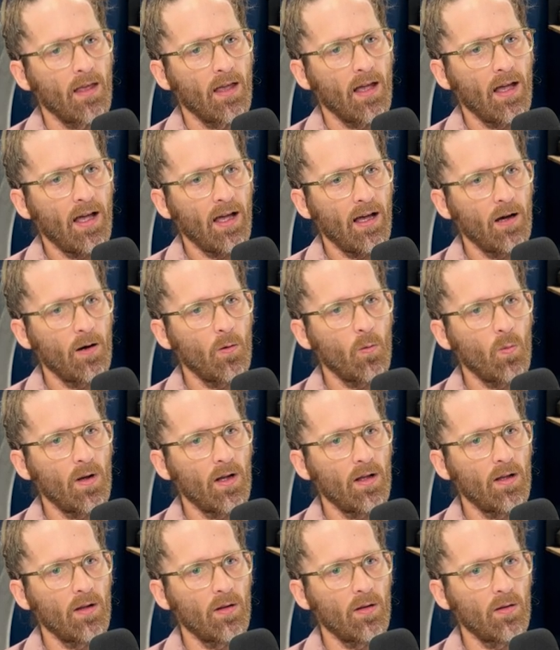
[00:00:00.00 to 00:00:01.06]
how
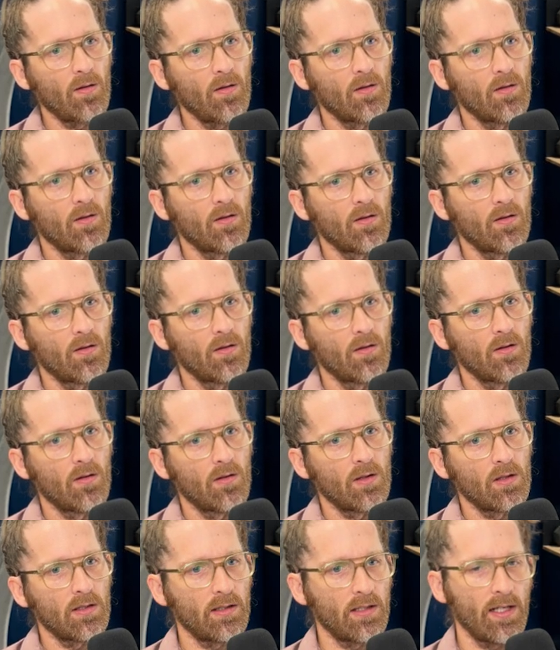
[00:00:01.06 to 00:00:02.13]
well
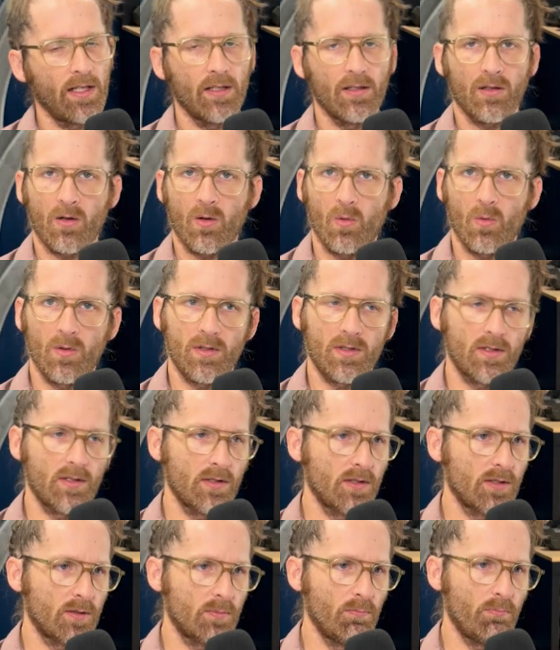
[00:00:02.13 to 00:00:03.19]
later
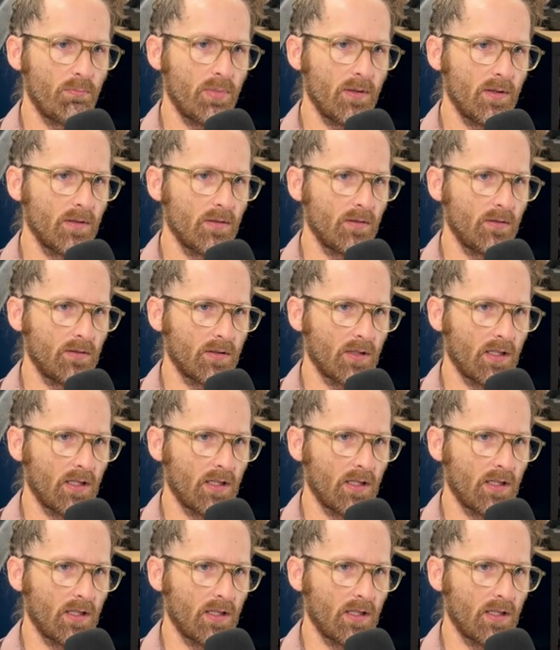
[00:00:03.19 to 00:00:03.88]
courses build